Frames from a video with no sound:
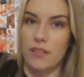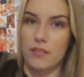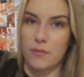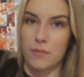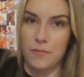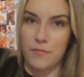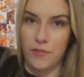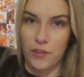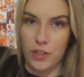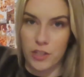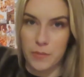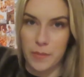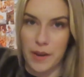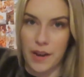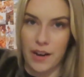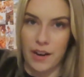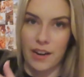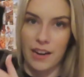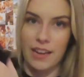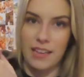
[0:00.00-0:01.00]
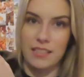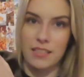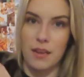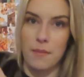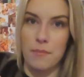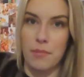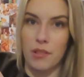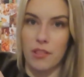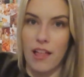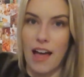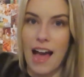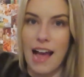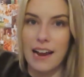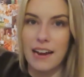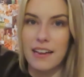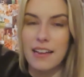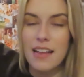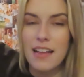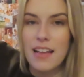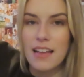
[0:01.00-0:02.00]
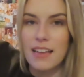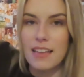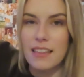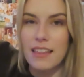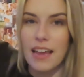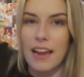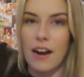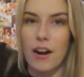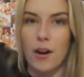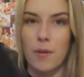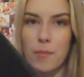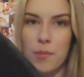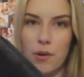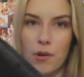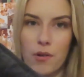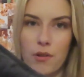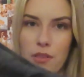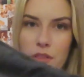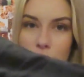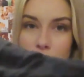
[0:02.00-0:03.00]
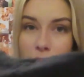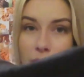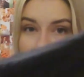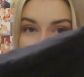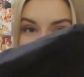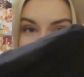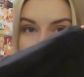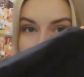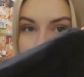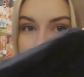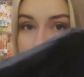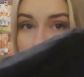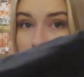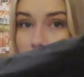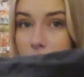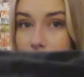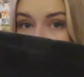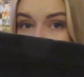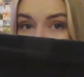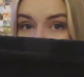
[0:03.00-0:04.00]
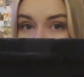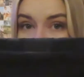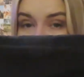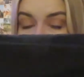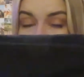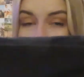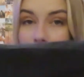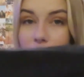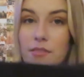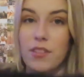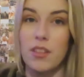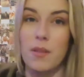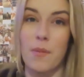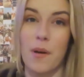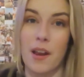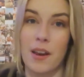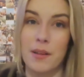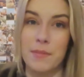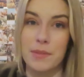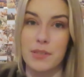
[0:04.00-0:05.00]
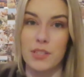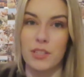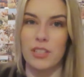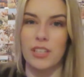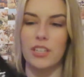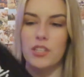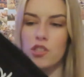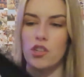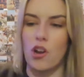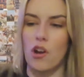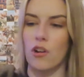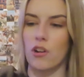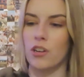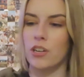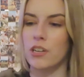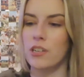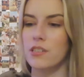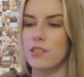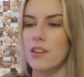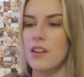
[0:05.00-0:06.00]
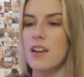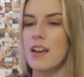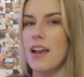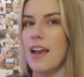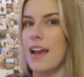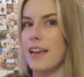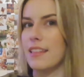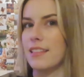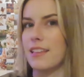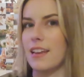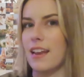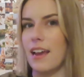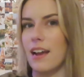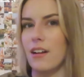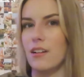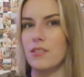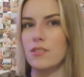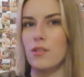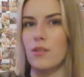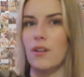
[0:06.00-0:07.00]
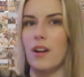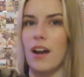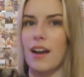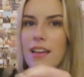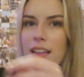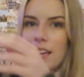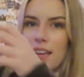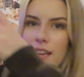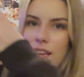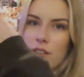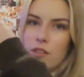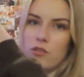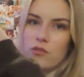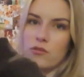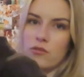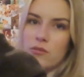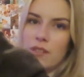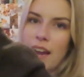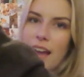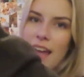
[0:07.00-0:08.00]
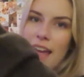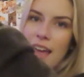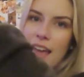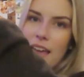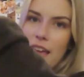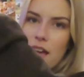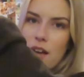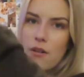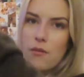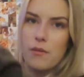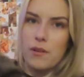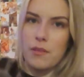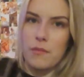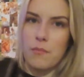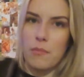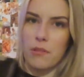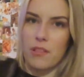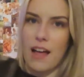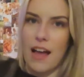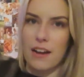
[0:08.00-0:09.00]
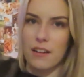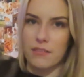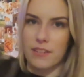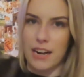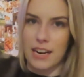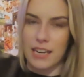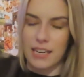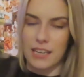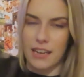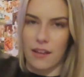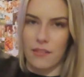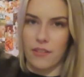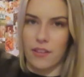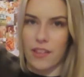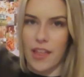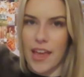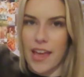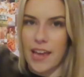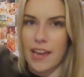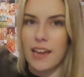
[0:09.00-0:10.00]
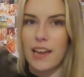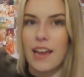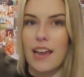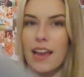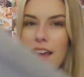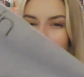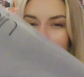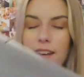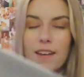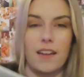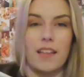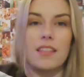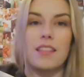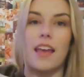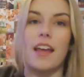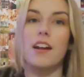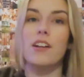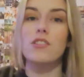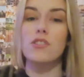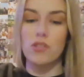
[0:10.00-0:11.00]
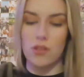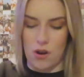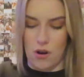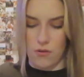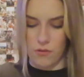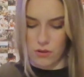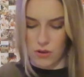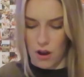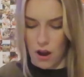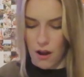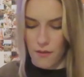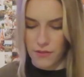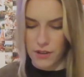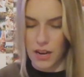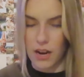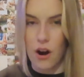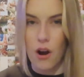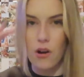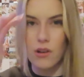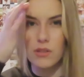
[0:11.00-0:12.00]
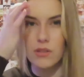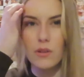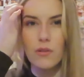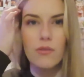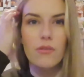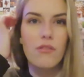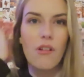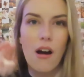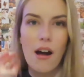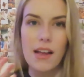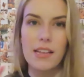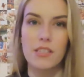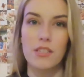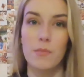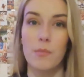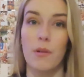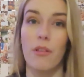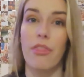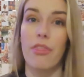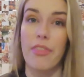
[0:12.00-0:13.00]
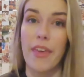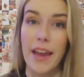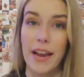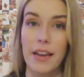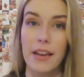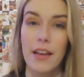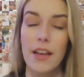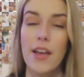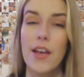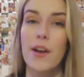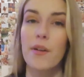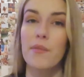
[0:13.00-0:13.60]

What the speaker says: this first pair is black. They are both like cuffed at the bottom, so they're like joggers. And then I also got it in gray with black writing down the leg, and they are so soft and also not super thick,